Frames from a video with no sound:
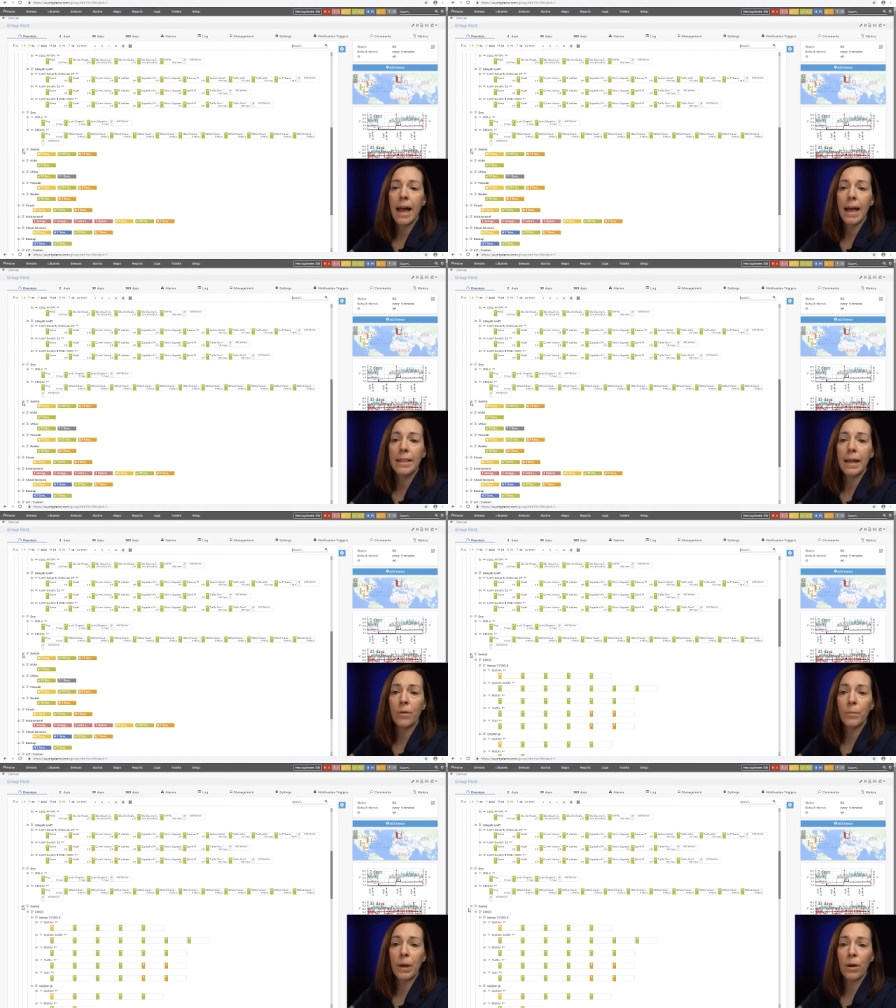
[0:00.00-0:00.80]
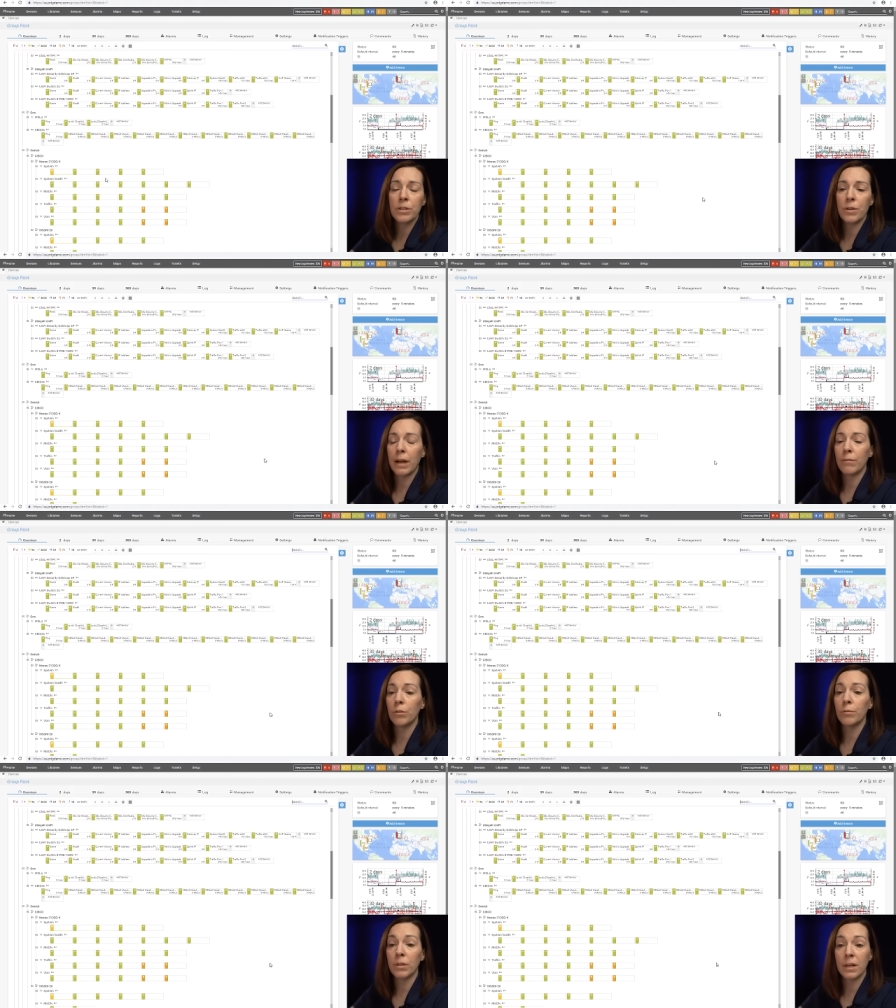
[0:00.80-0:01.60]
and then we also have
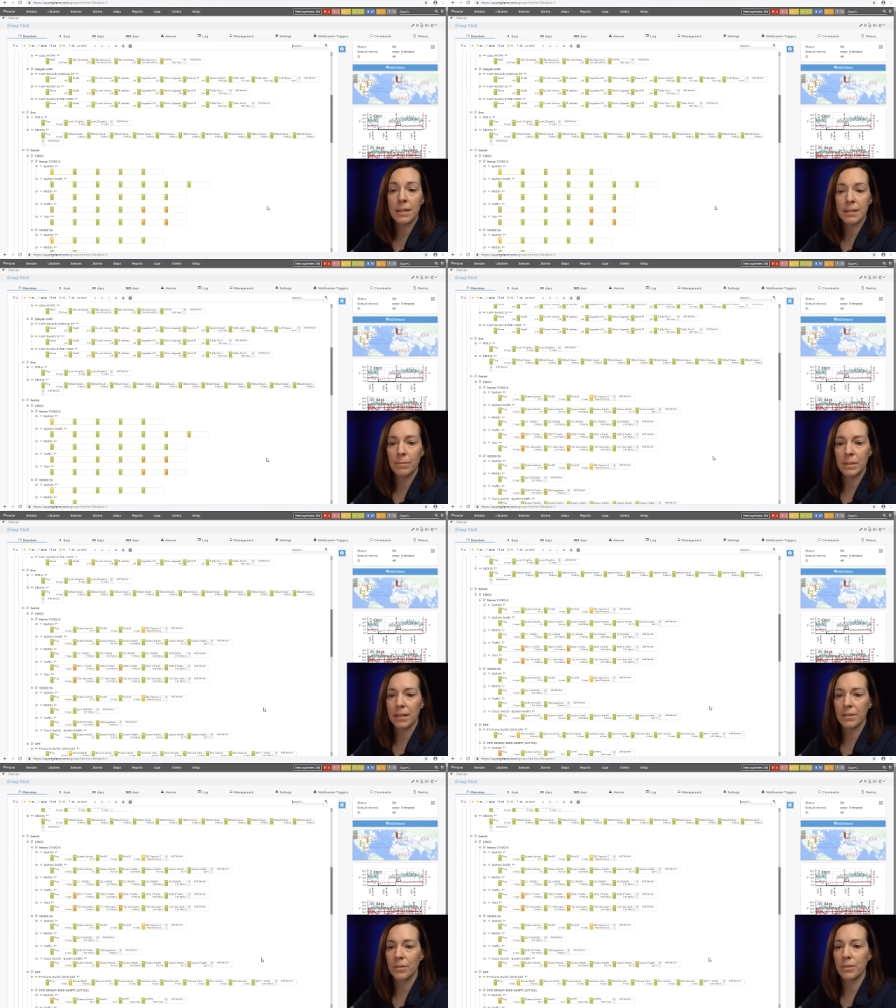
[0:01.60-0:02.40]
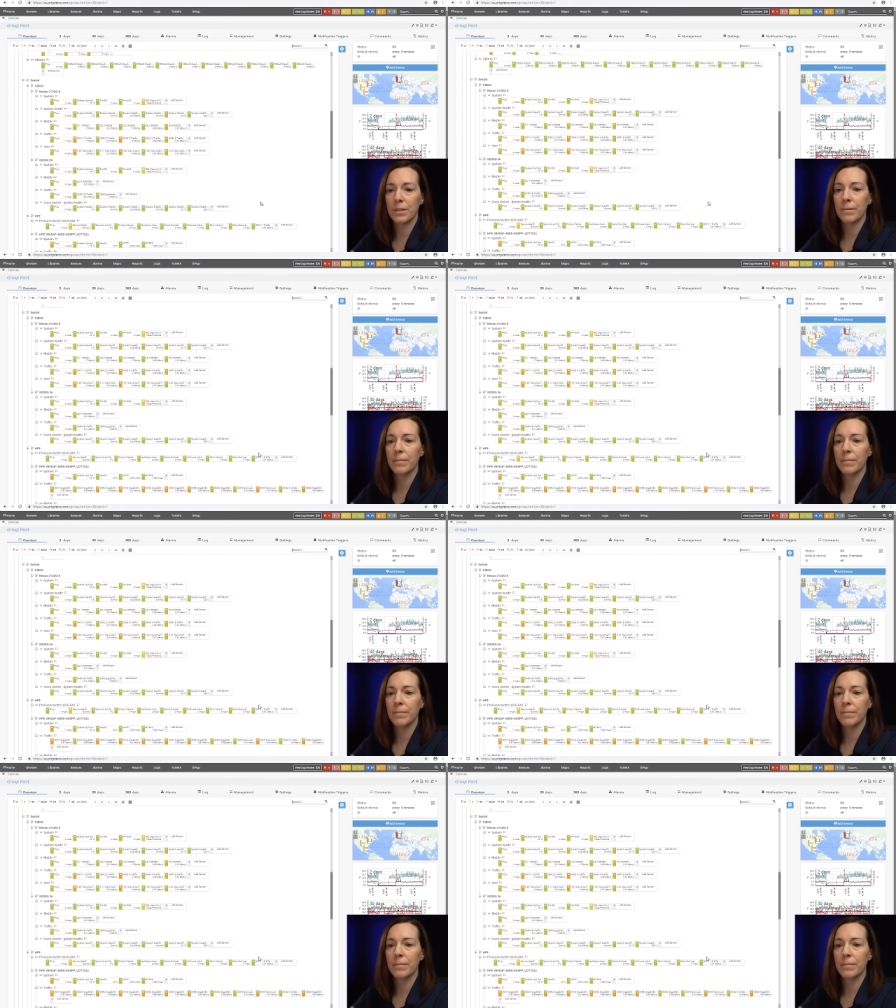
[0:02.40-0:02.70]
room for custom sensors.